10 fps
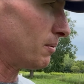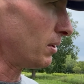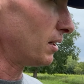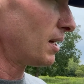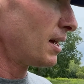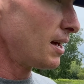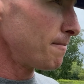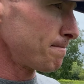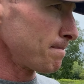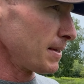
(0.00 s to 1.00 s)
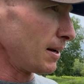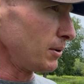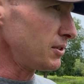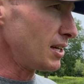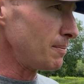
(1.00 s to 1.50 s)
But
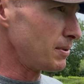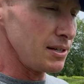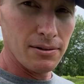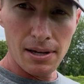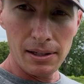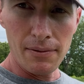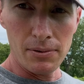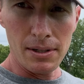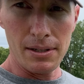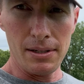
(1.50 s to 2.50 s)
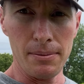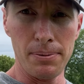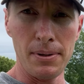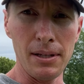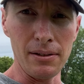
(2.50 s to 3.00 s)
once you keep these living roots in
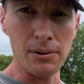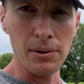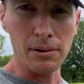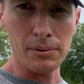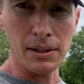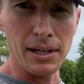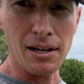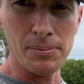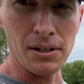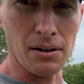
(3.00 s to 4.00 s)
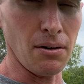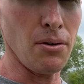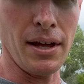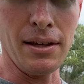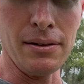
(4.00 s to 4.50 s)
the soil, it really helps you on
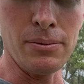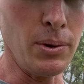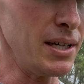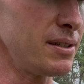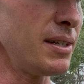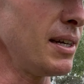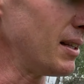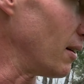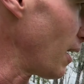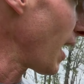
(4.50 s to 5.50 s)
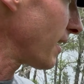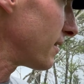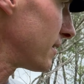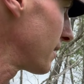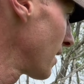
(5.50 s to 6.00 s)
all that. This weed seed, the grasses.